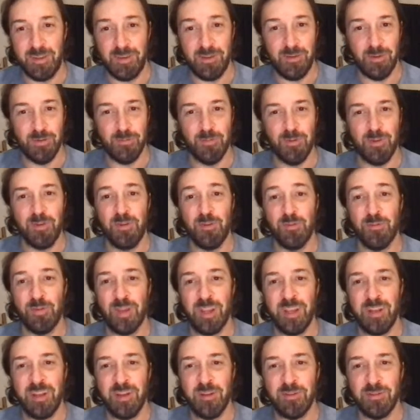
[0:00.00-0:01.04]
in your
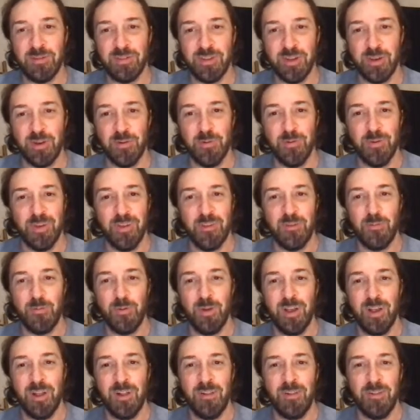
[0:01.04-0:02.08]
radio show as
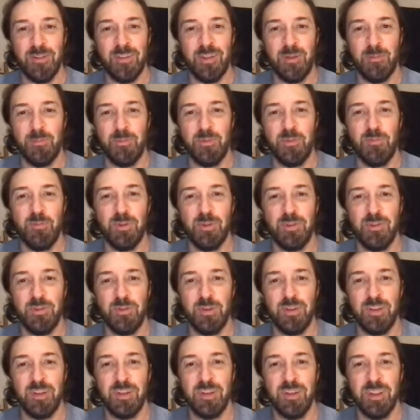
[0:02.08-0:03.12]
well. You've been
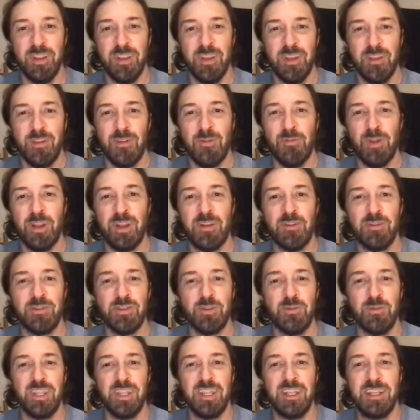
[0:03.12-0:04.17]
doing your radio
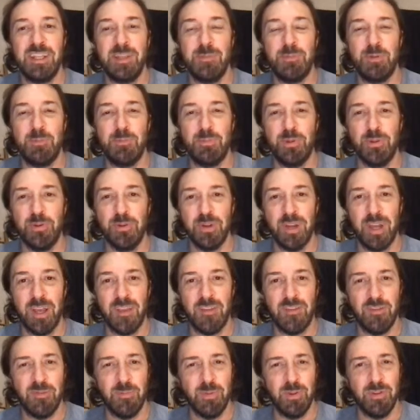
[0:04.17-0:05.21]
show Knee Deep in
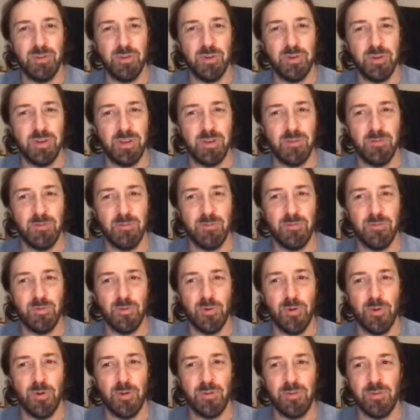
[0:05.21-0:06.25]
Bluegrass. You've been doing it
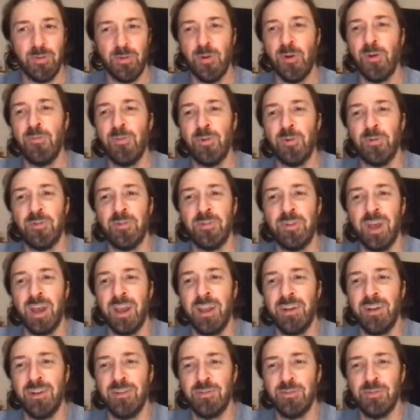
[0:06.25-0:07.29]
you're over
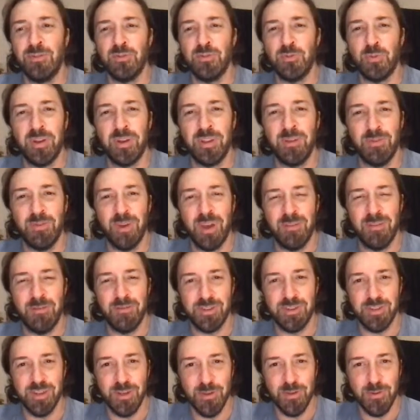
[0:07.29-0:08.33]
925
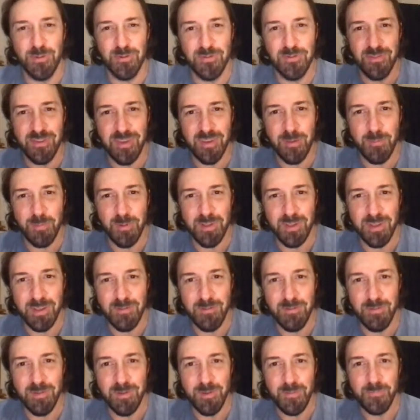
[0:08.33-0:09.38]
shows, I
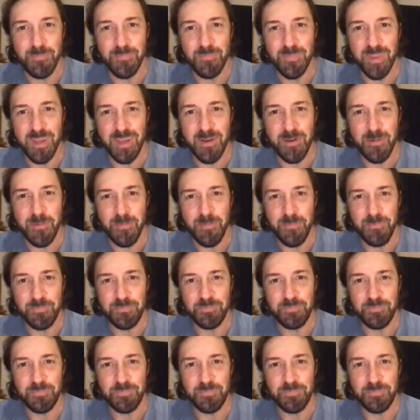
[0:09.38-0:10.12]
believe, now.